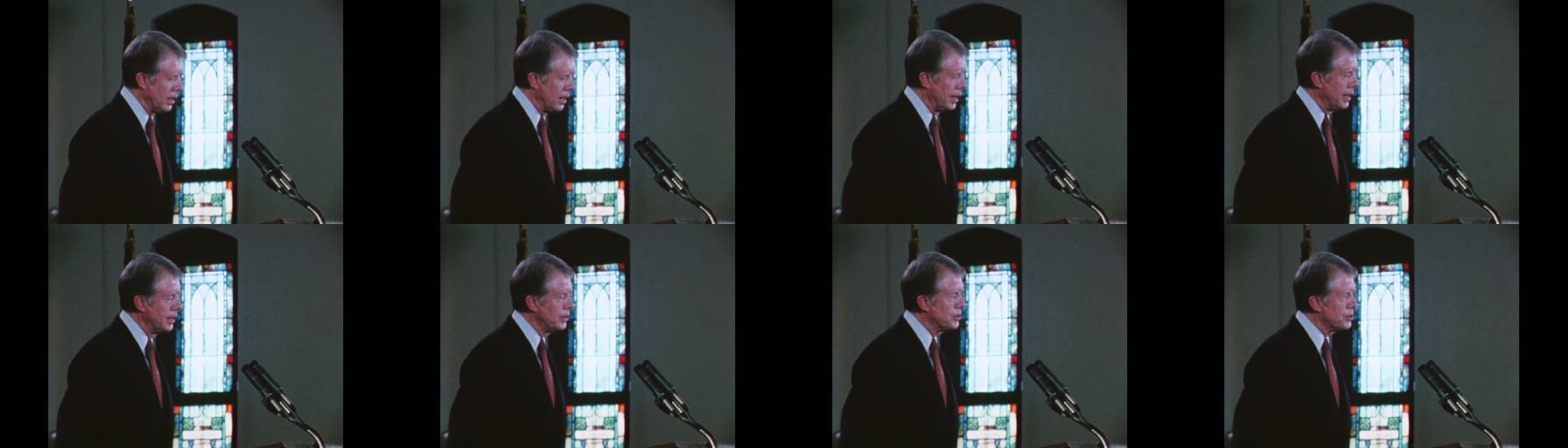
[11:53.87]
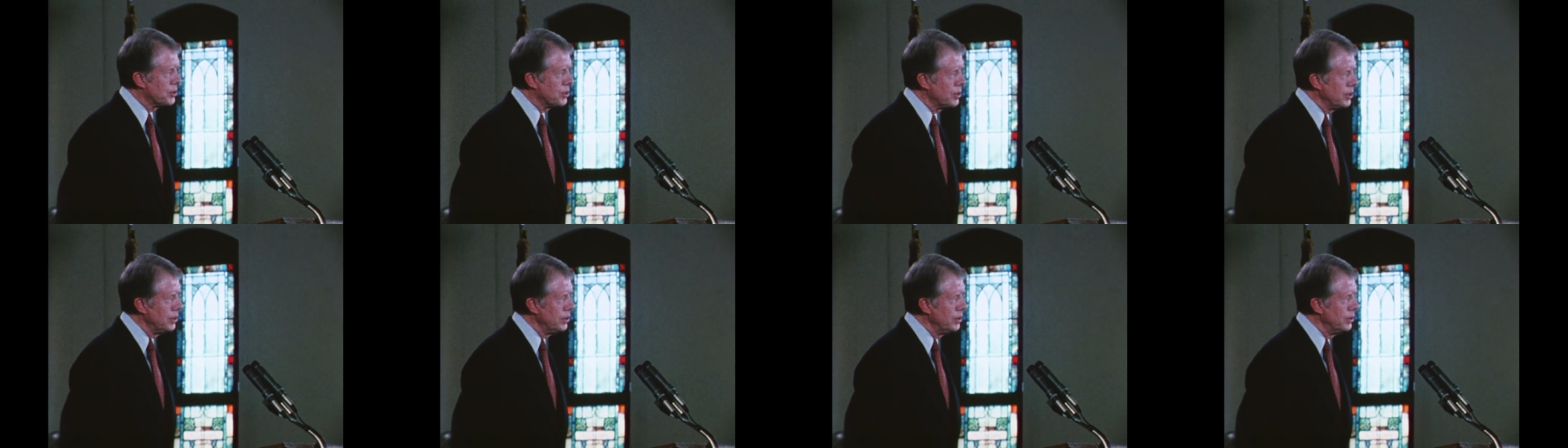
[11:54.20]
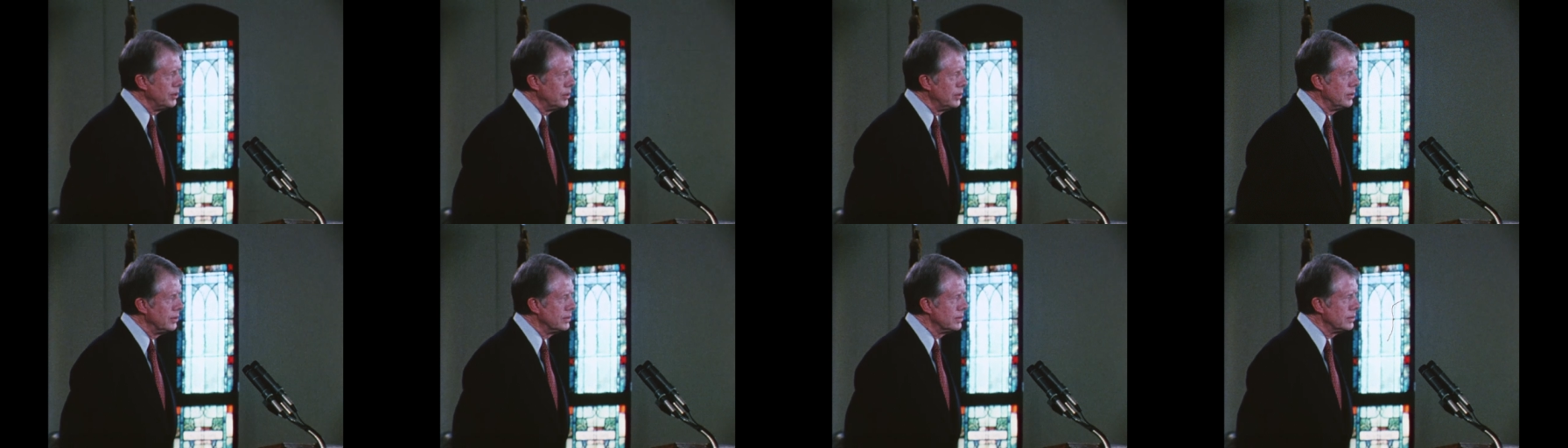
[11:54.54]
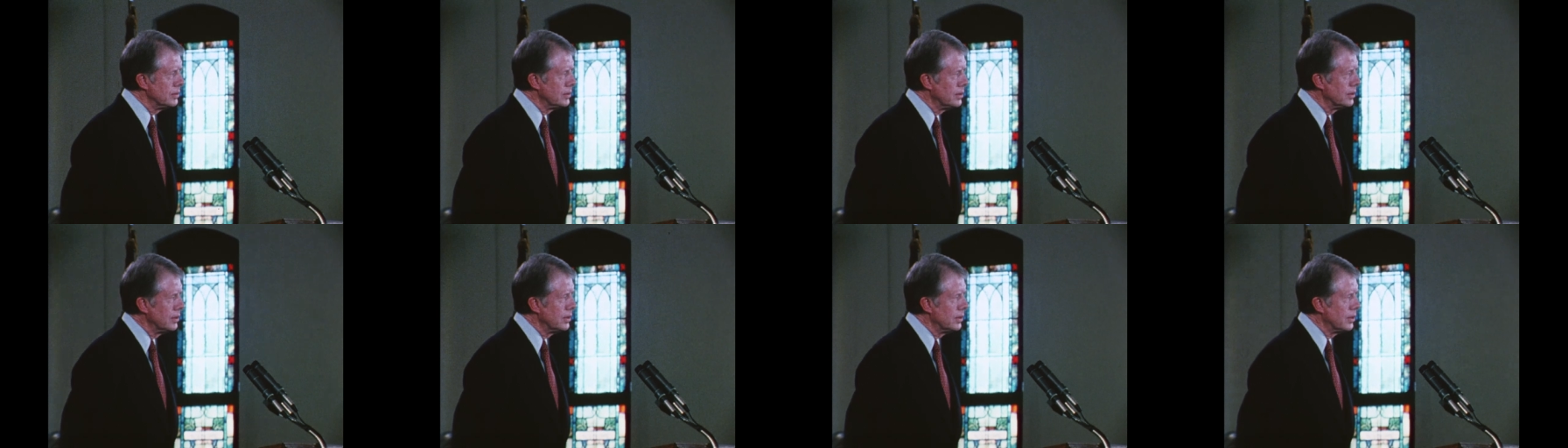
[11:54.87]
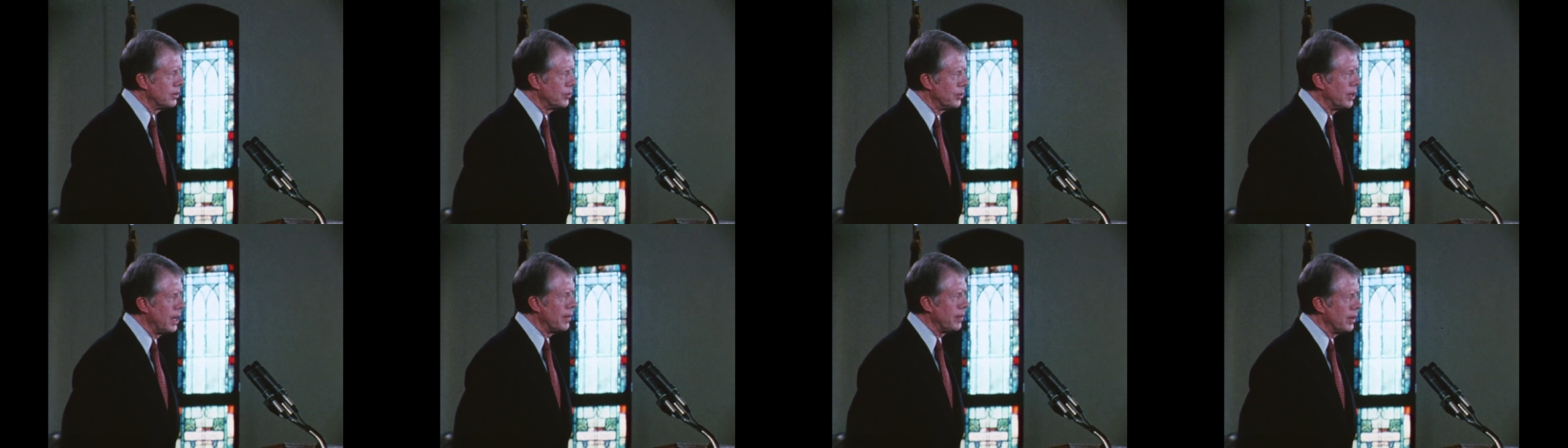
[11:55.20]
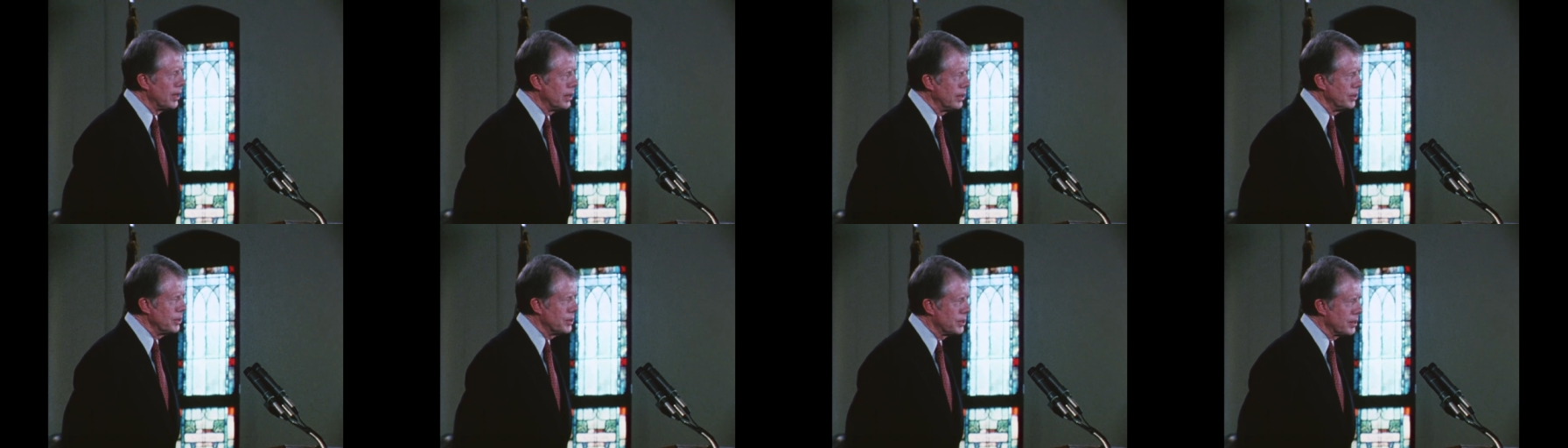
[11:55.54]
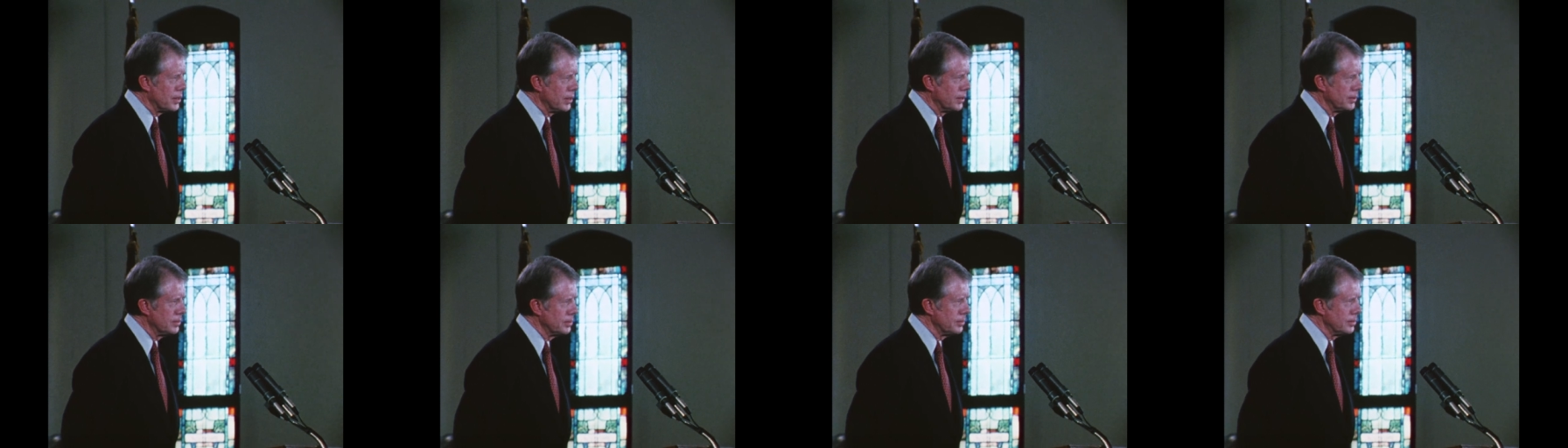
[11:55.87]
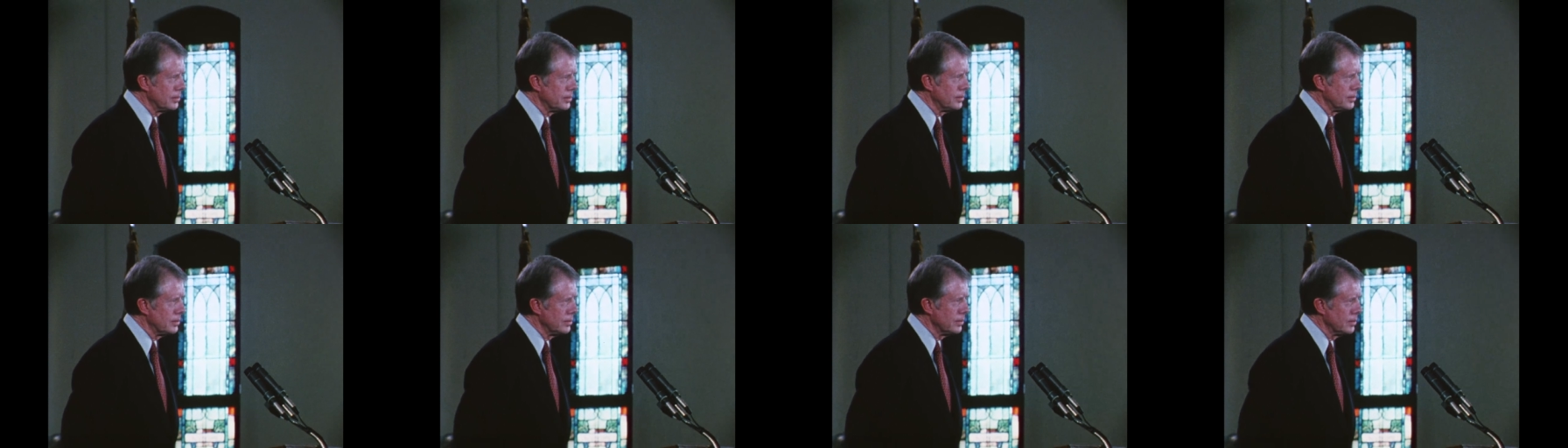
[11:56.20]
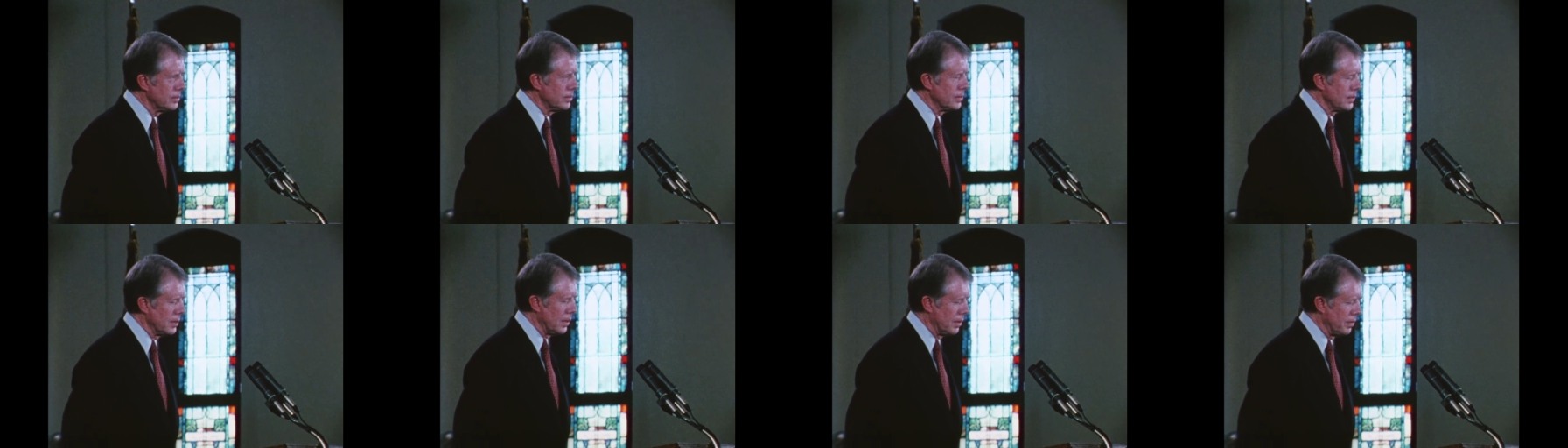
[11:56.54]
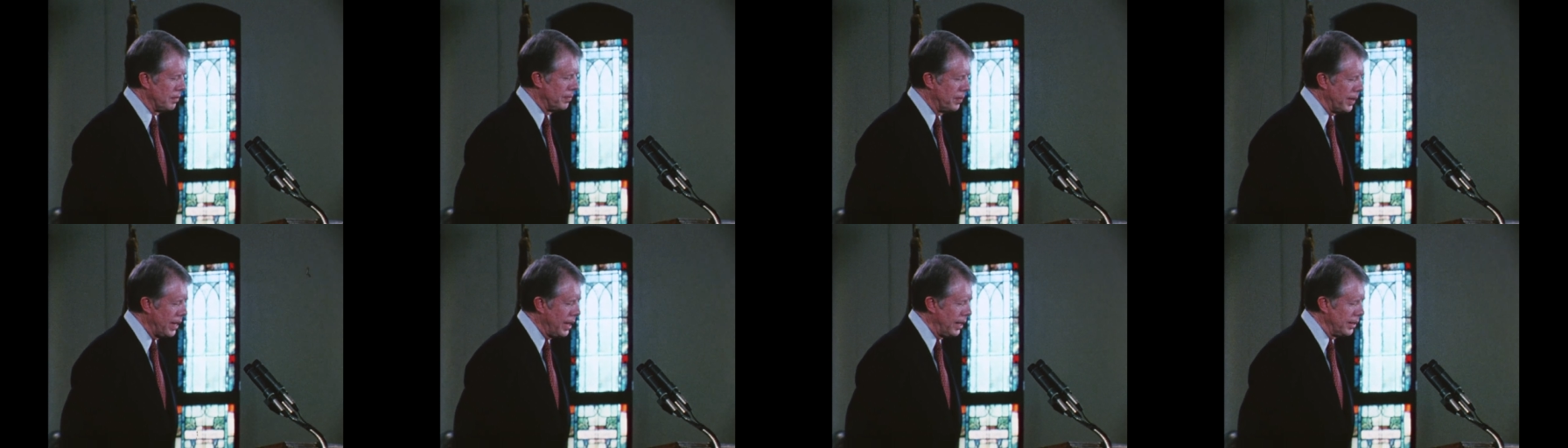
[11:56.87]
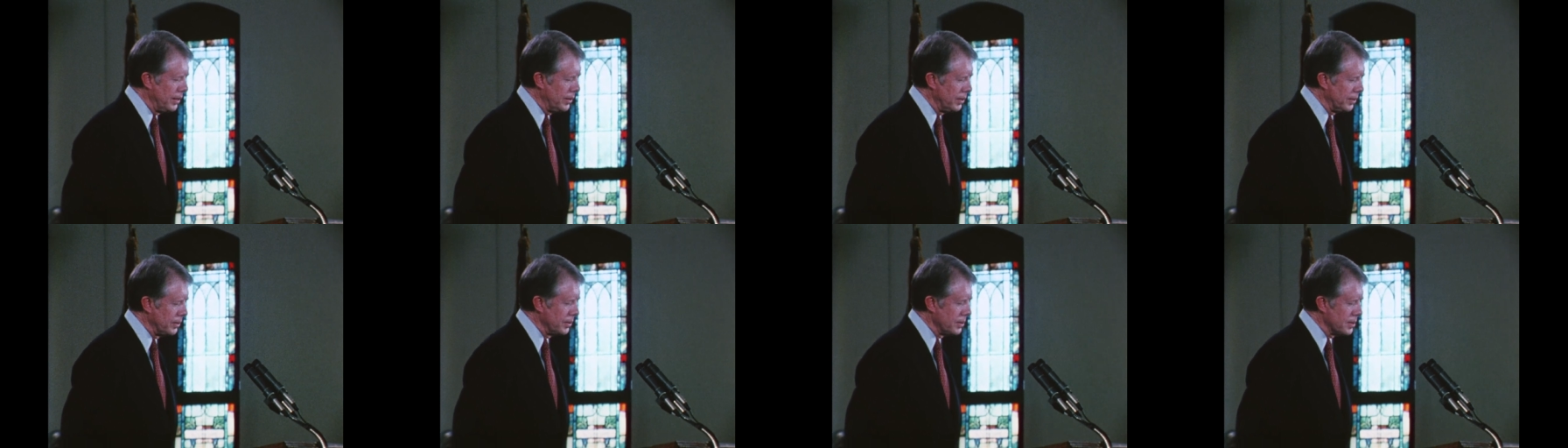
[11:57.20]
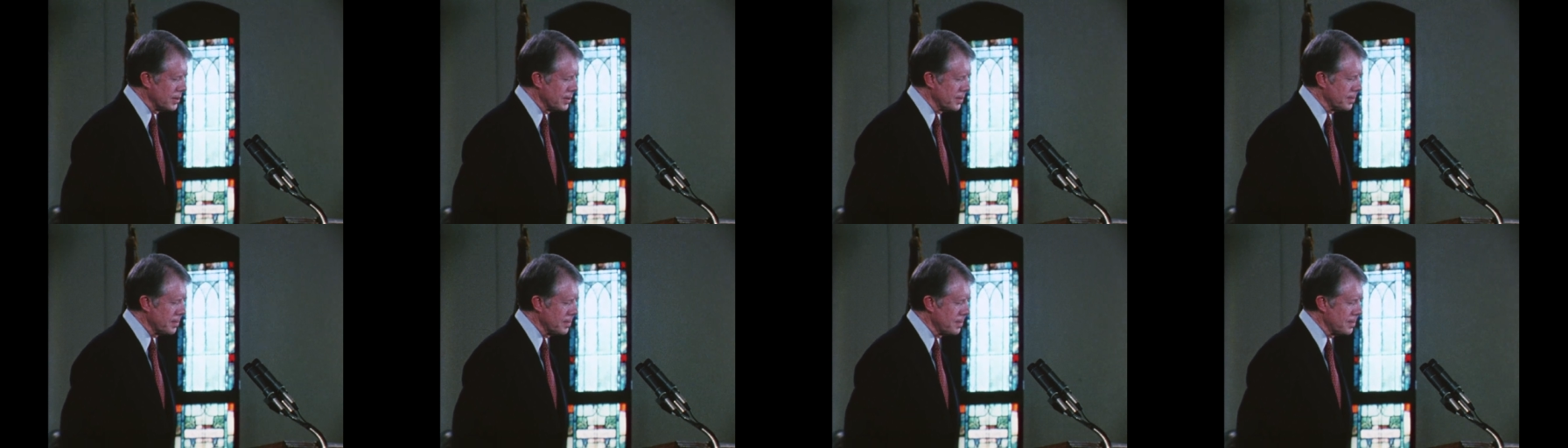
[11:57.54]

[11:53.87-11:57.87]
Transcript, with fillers: a true revolution of values.